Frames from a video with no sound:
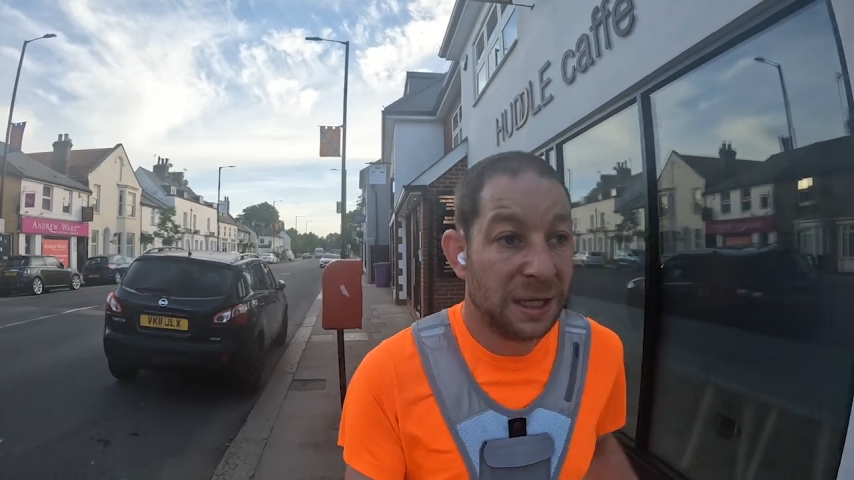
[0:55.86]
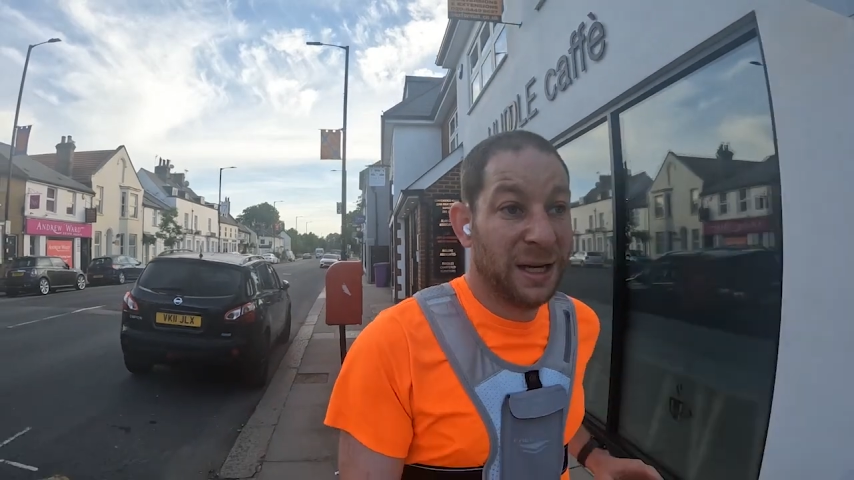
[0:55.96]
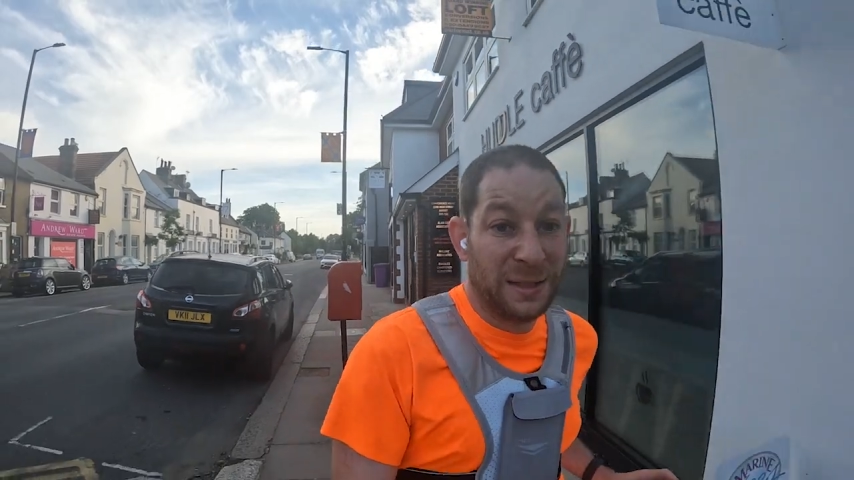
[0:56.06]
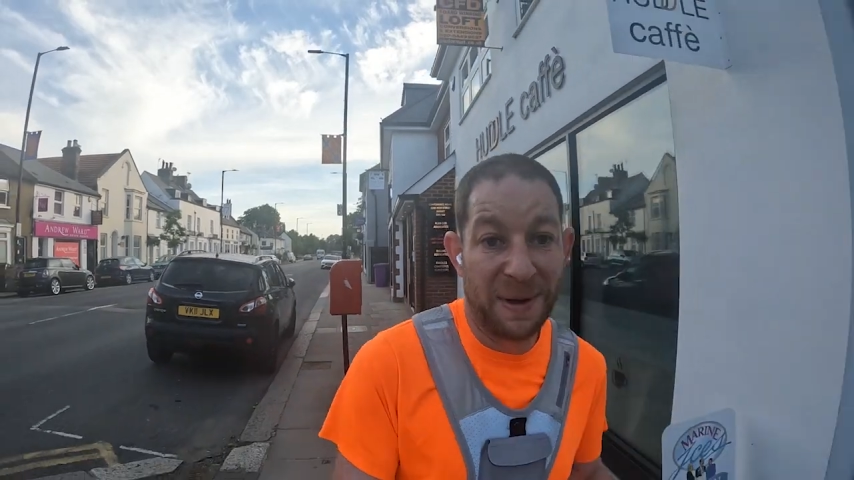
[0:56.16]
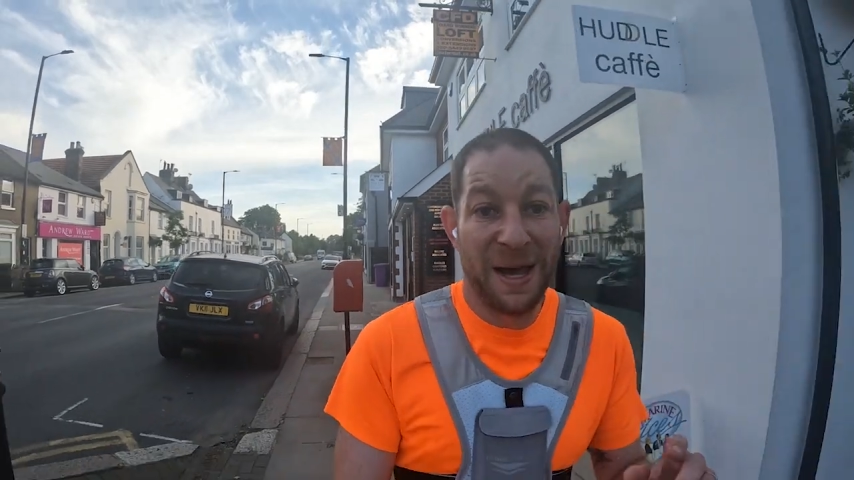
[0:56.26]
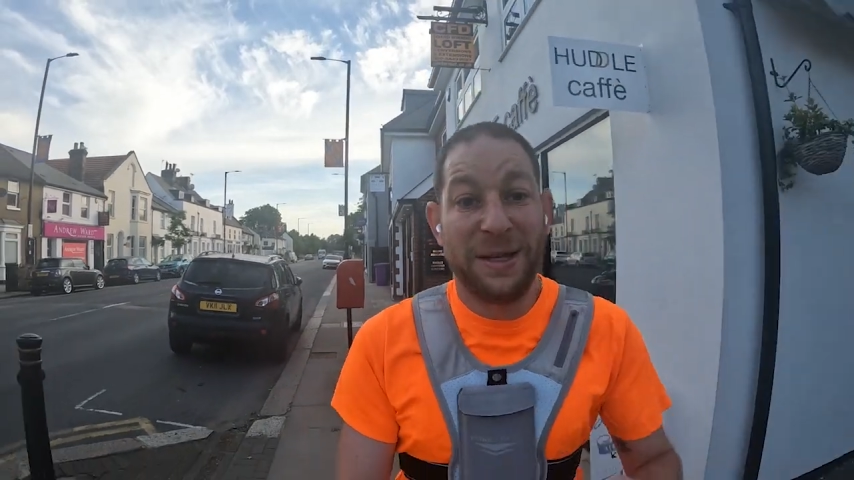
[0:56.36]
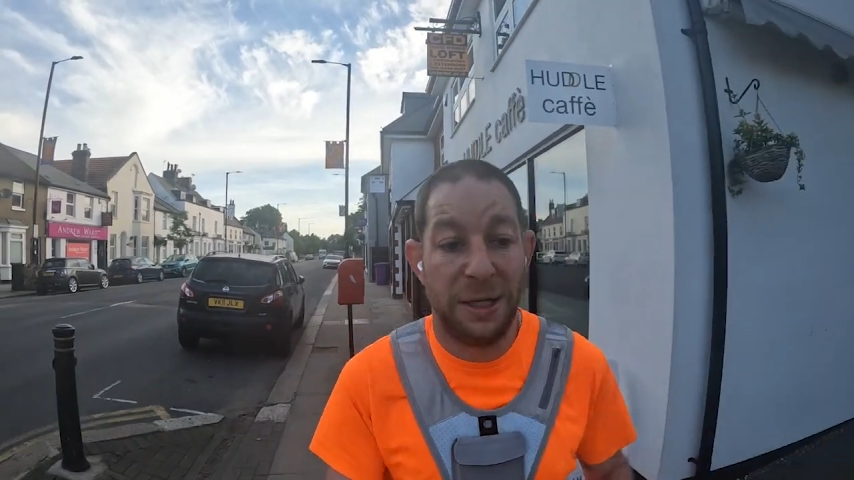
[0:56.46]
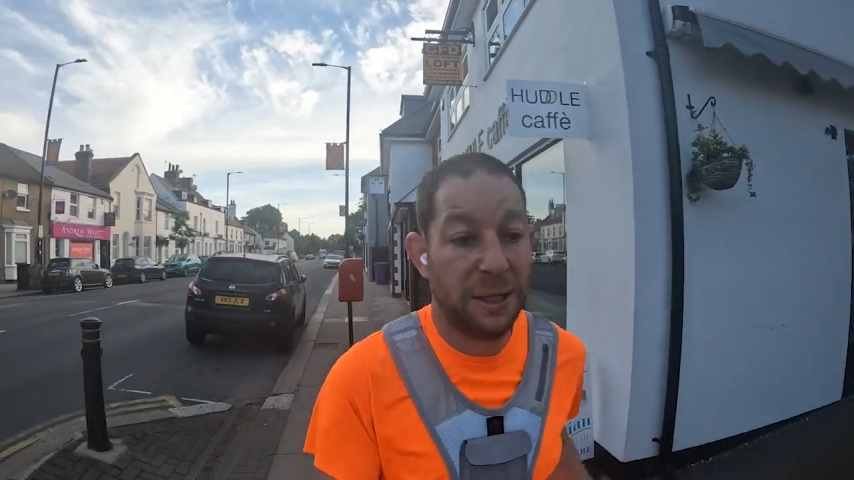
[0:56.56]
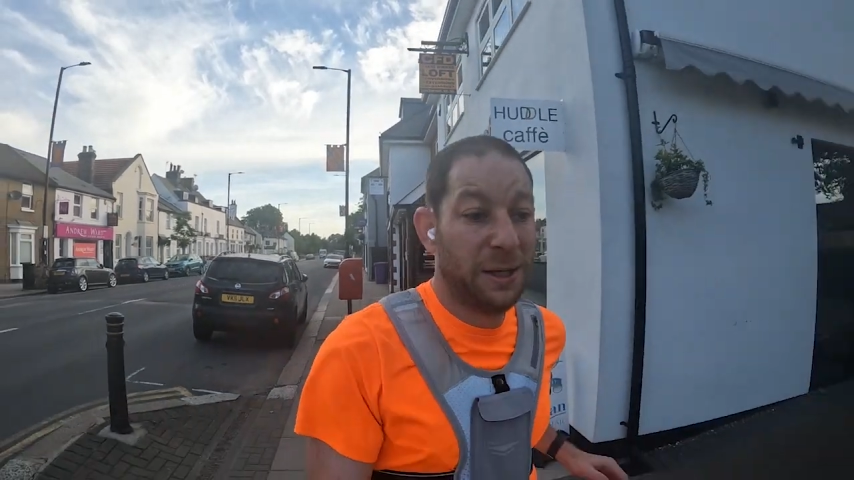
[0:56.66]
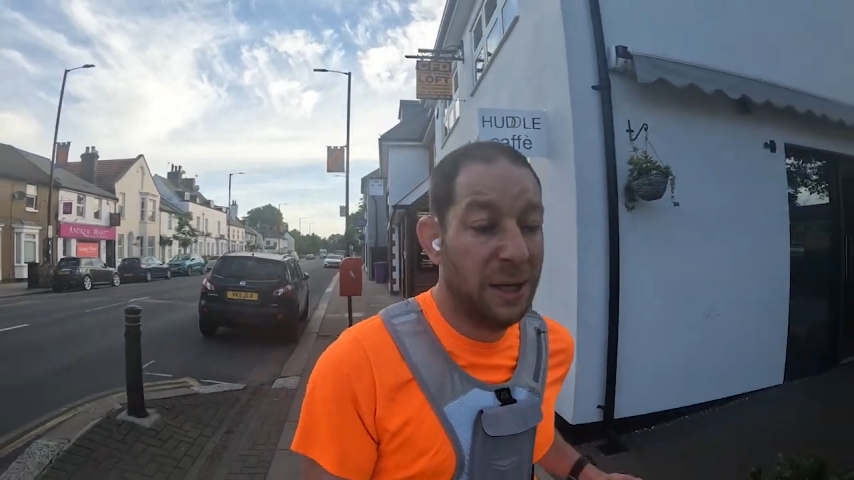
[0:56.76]
clears my
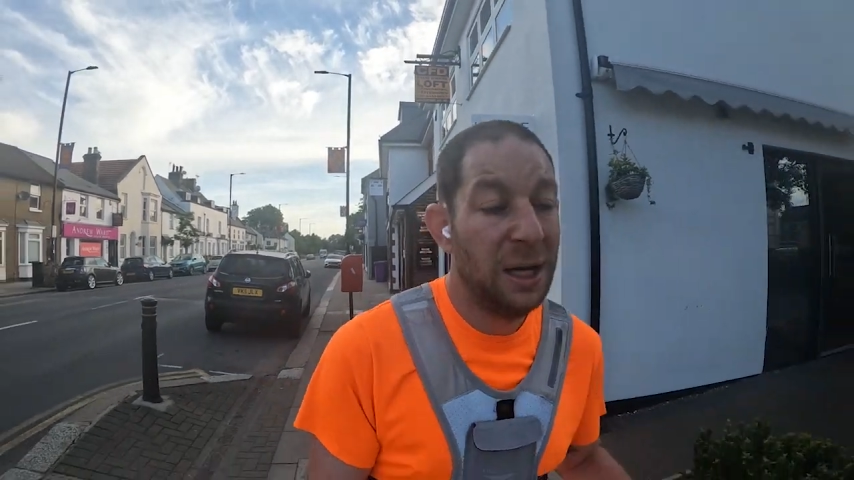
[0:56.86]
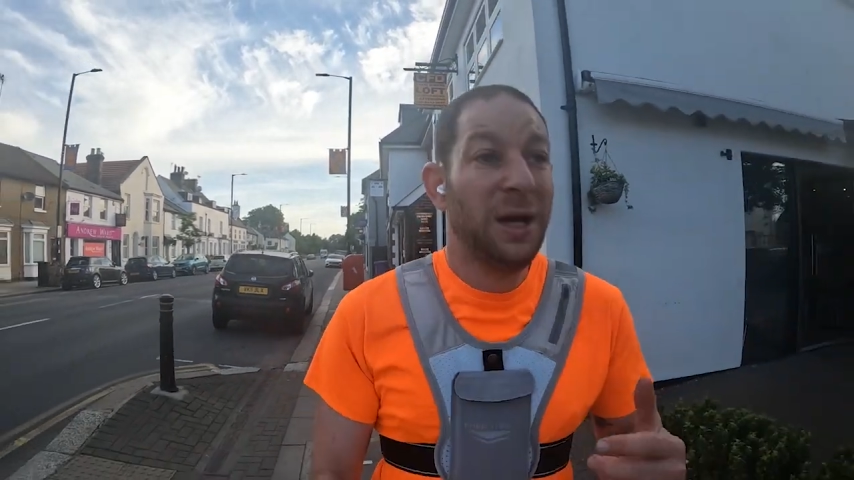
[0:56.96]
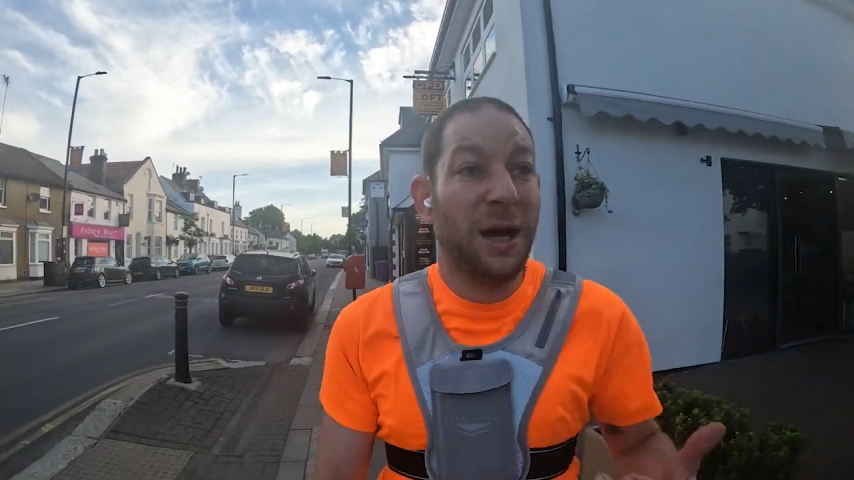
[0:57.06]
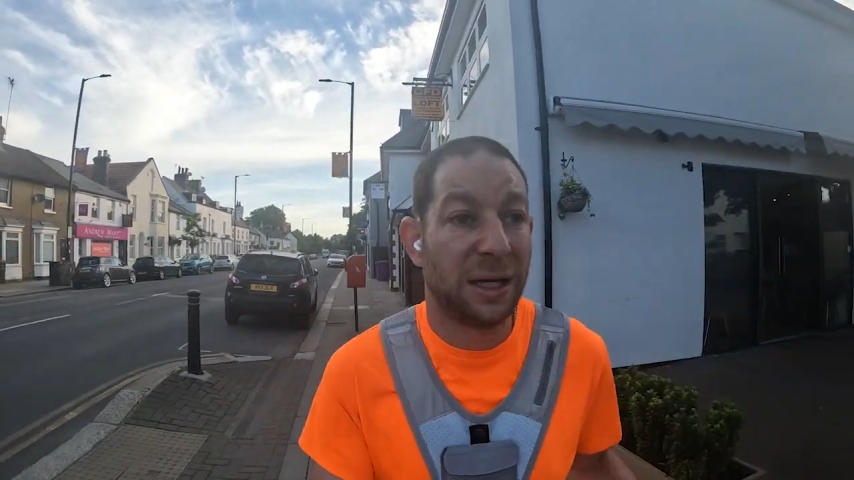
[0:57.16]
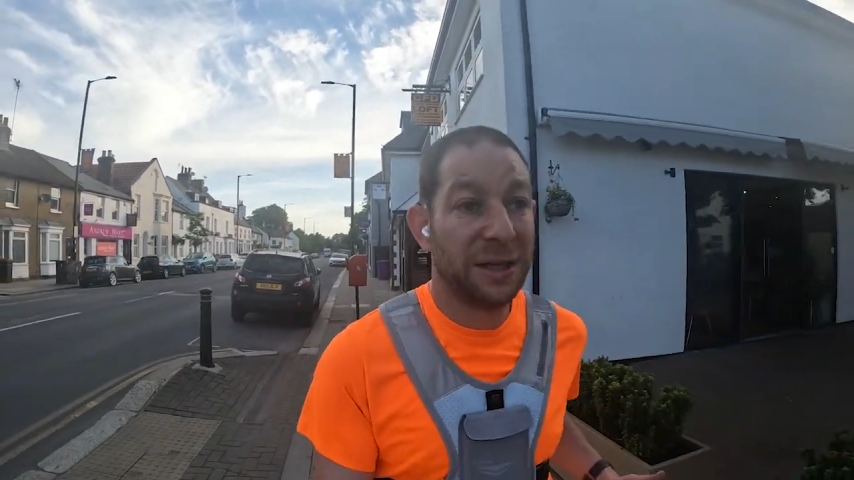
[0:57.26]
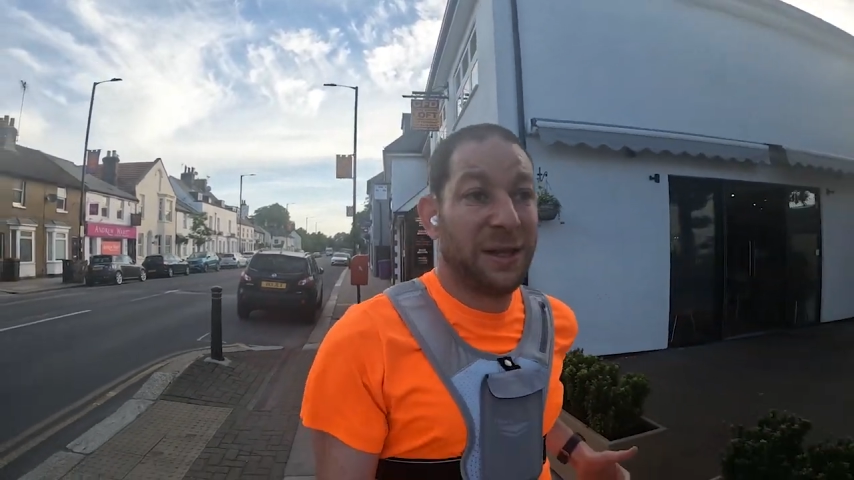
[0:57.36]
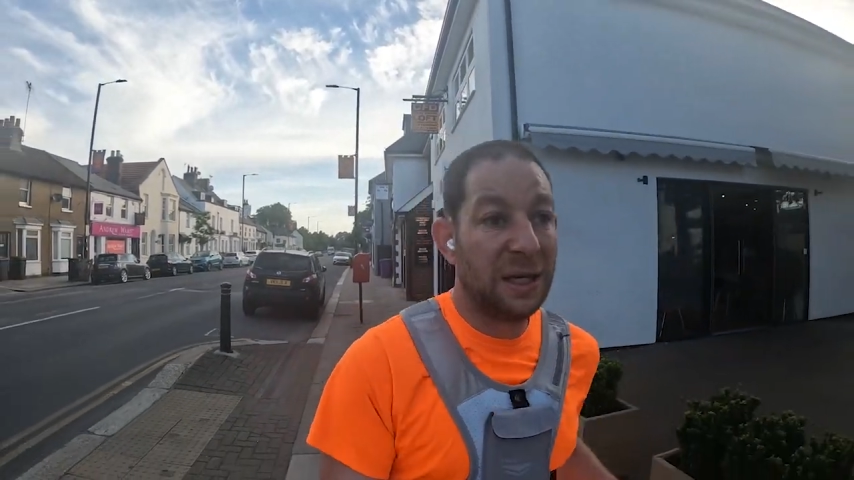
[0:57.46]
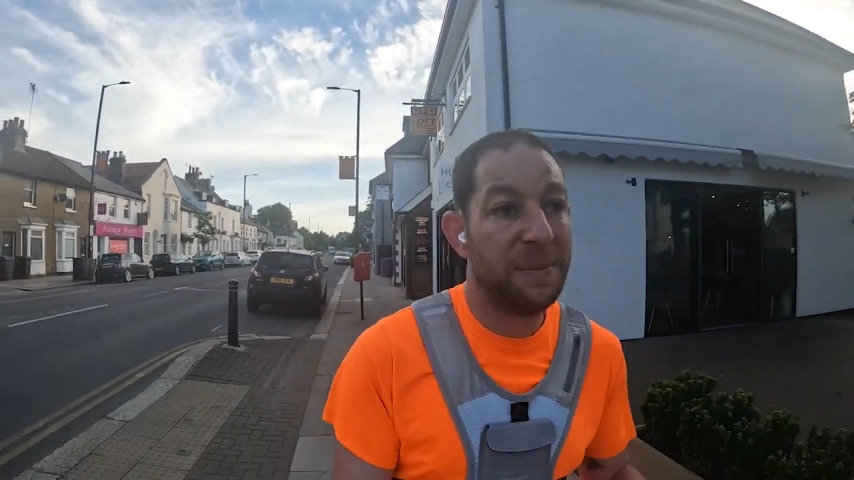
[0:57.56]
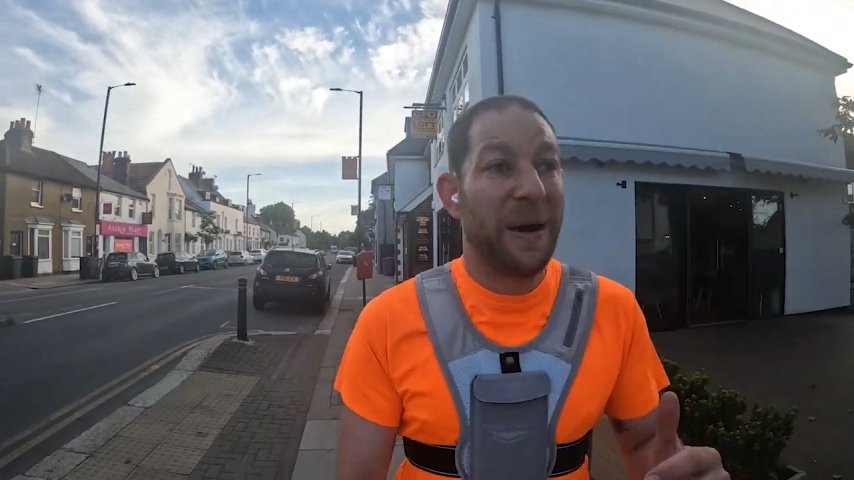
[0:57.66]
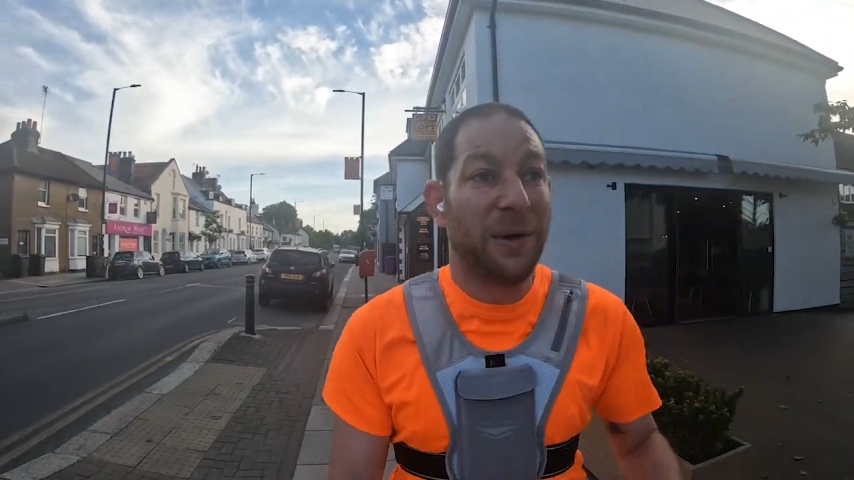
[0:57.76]
head, I can
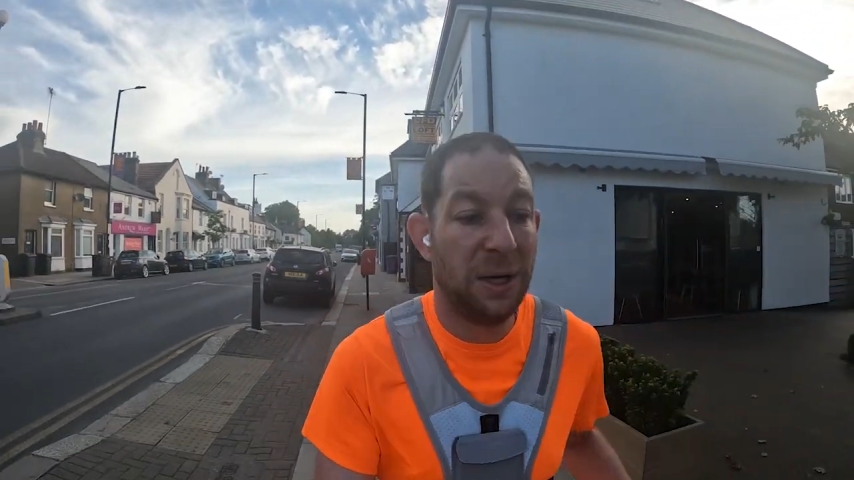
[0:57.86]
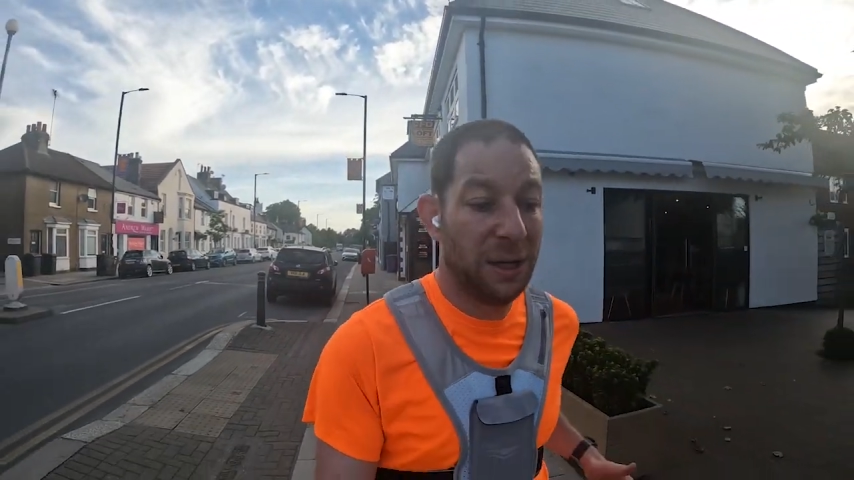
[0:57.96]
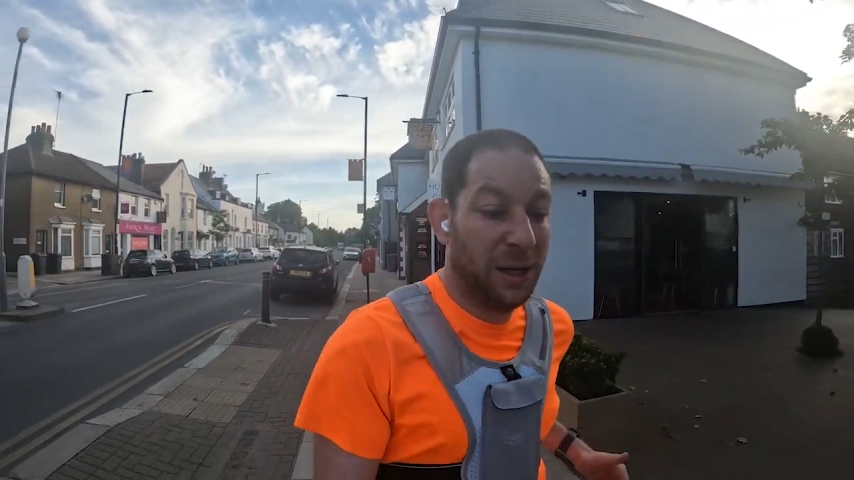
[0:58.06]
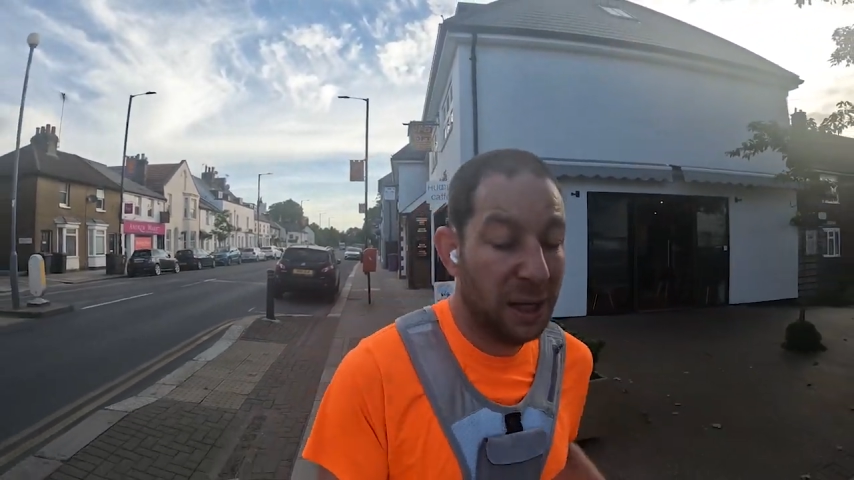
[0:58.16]
think about